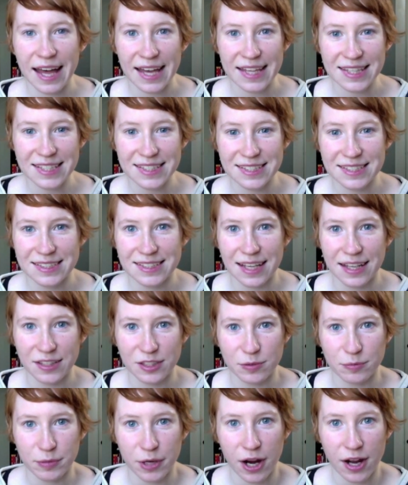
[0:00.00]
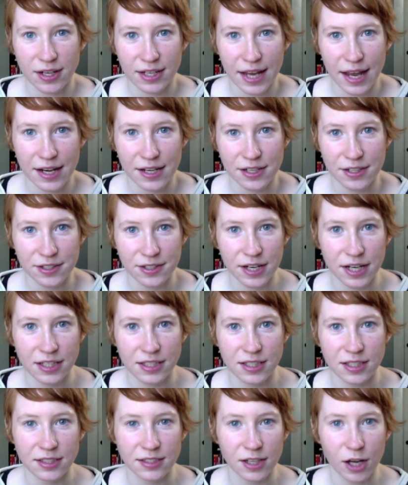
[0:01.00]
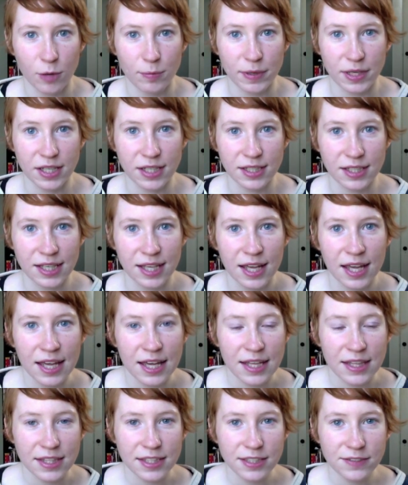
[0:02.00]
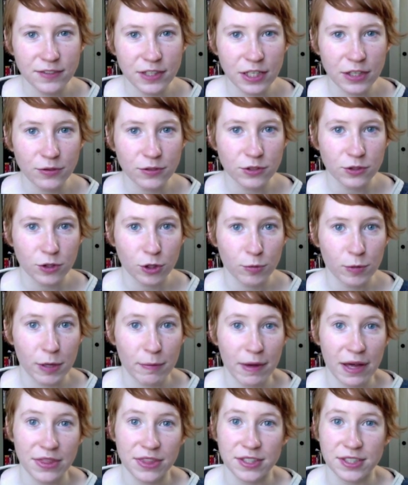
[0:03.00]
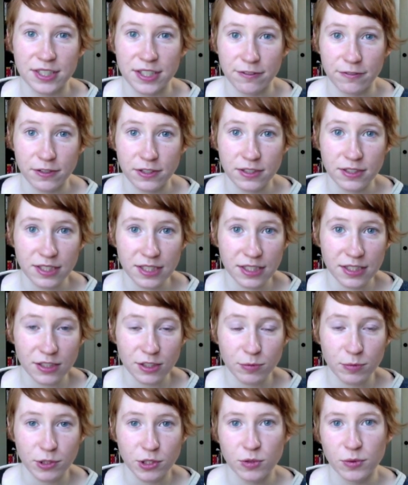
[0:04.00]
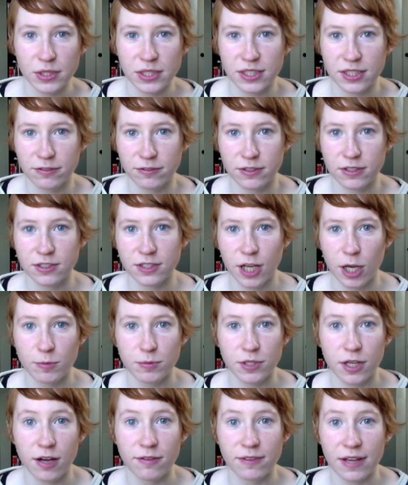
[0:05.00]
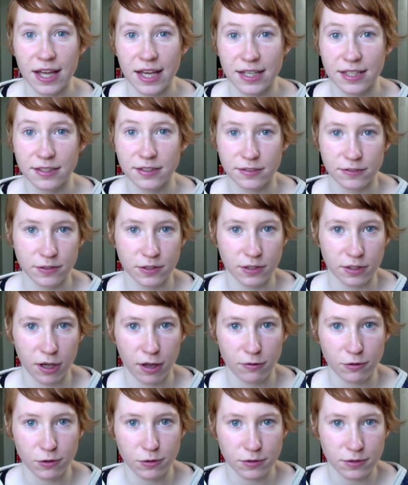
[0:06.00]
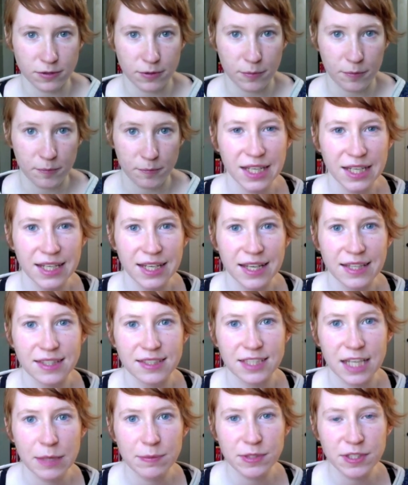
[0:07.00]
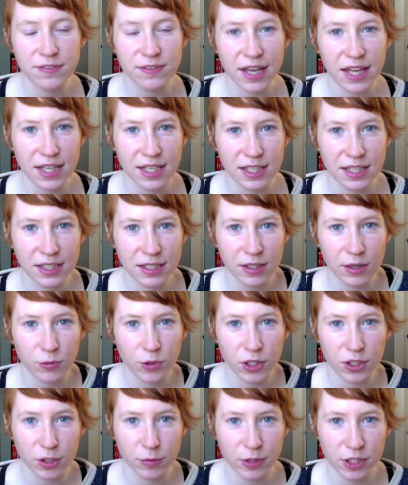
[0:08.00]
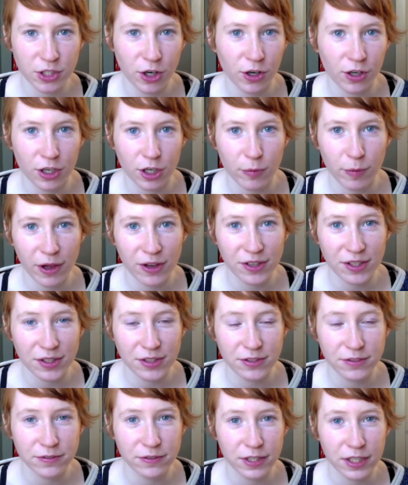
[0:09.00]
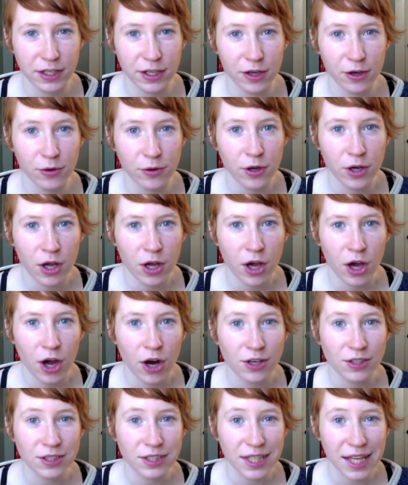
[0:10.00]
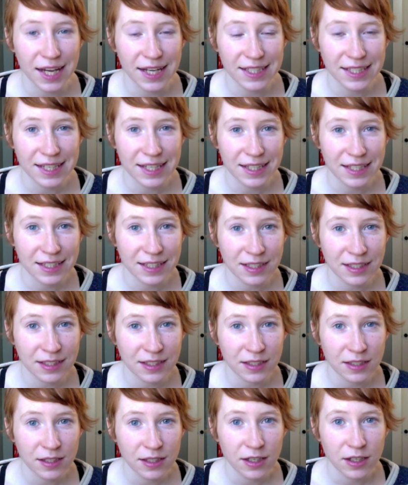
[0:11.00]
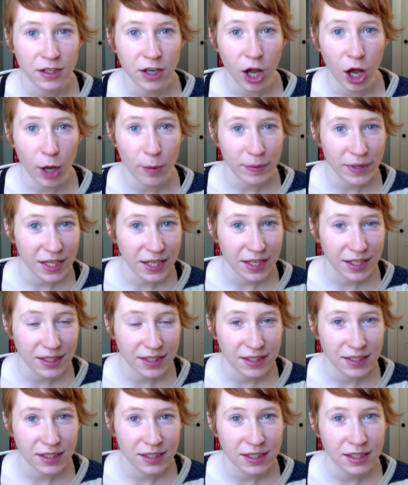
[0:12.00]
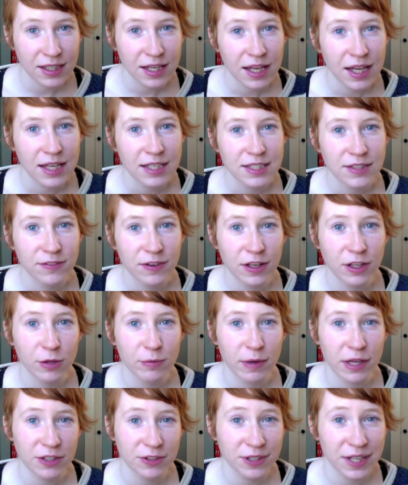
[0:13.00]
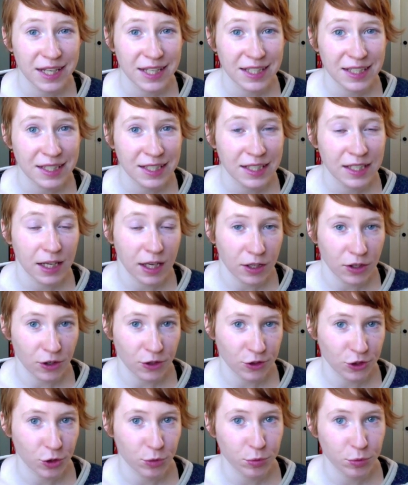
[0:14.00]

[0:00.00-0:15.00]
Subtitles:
Hi, this is Ellen Brock, editor at Keytop Inc. This video is going to be about the differences between different types of edits for novels. And the types of editing we're going to be talking about in this video are line editing, copy editing, developmental editing, and also